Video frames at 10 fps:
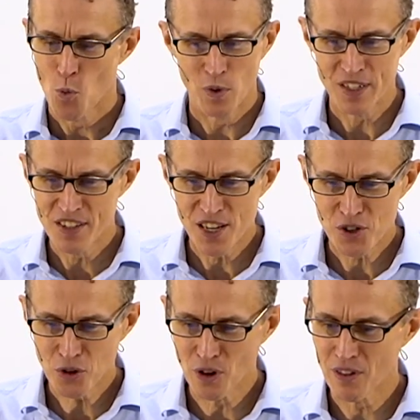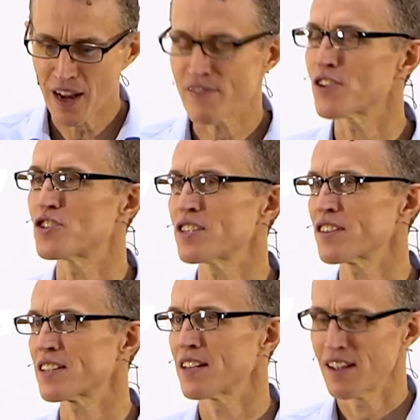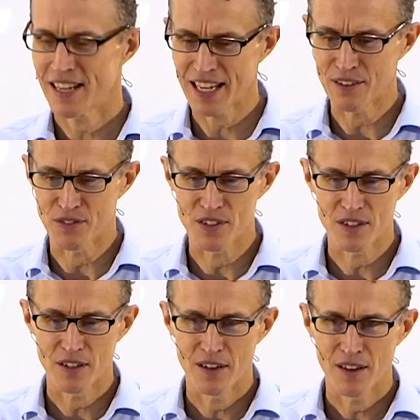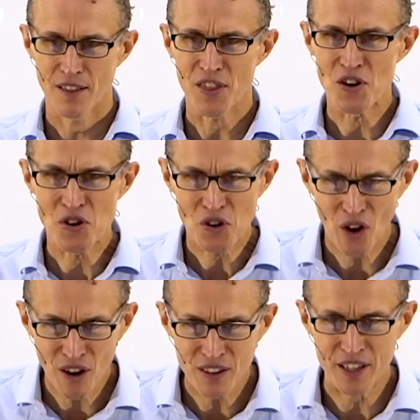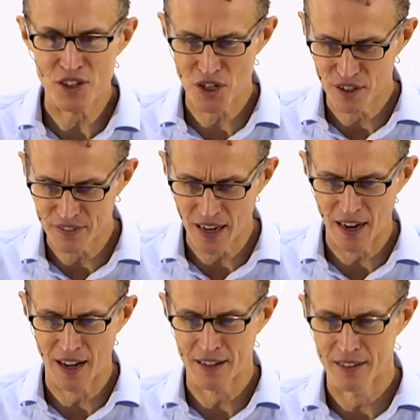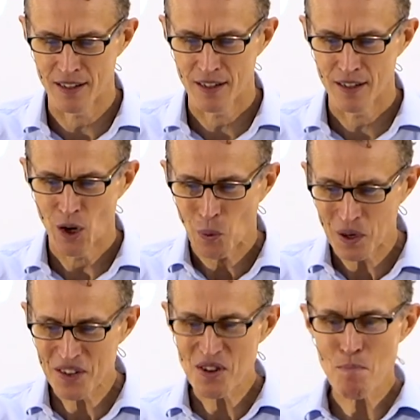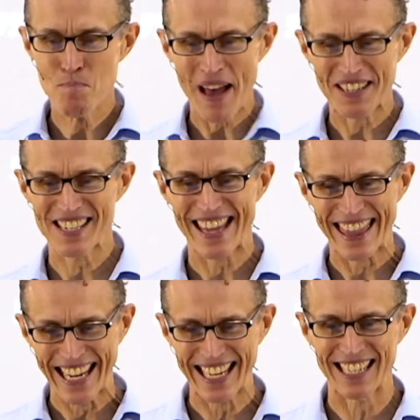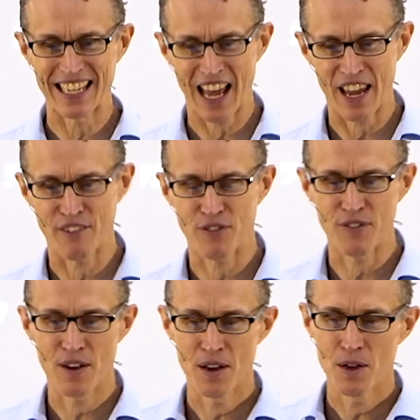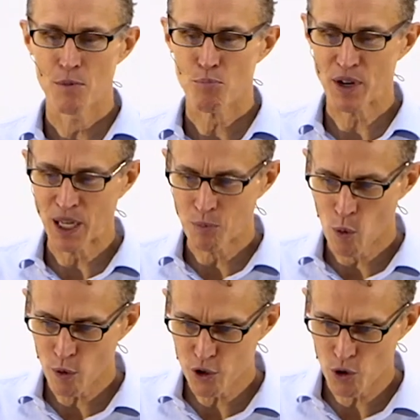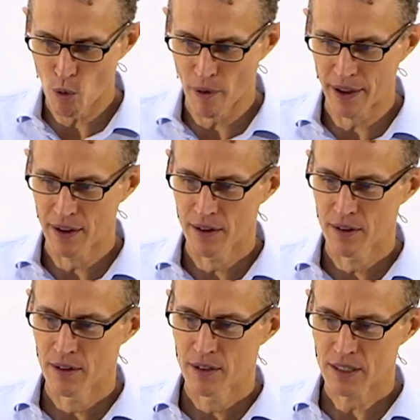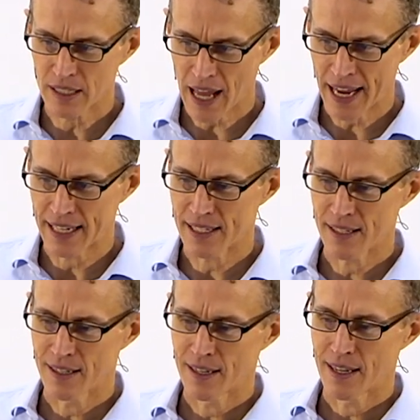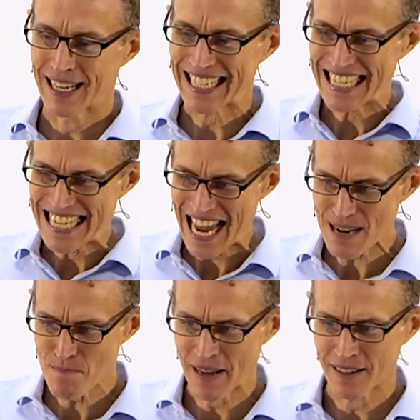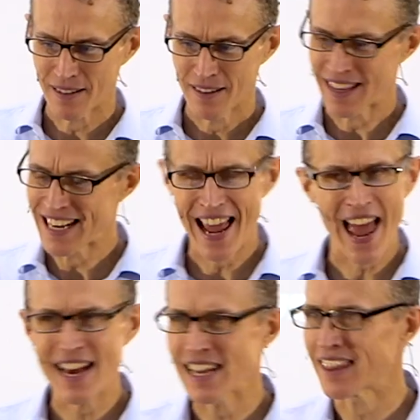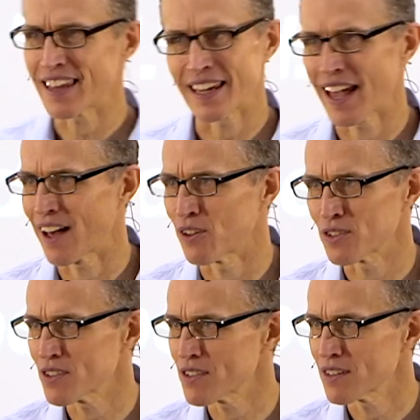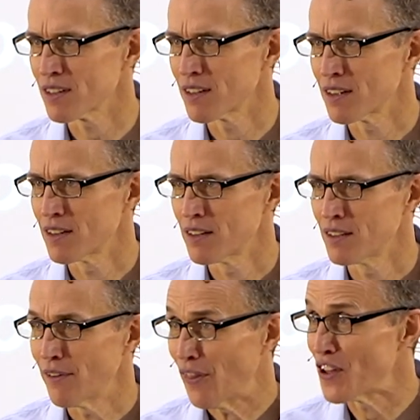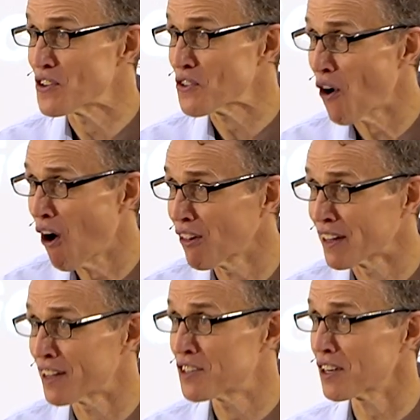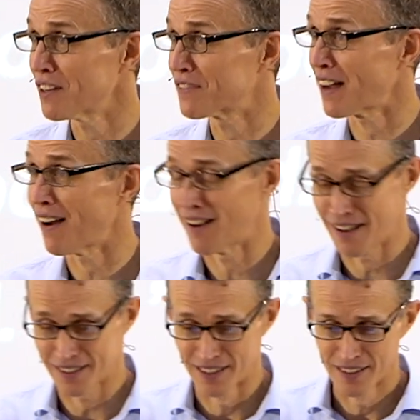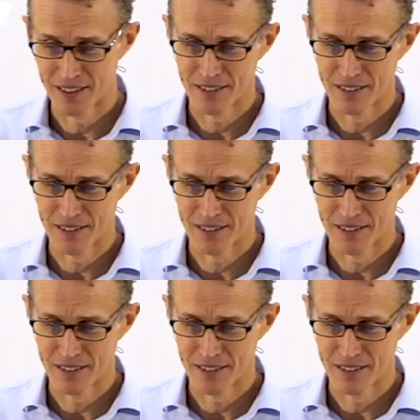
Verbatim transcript: What is the eternal life that Jesus gives? The knowledge of God. What is the best thing in life bringing more joy, delight, and contentment than anything else? The knowledge of God.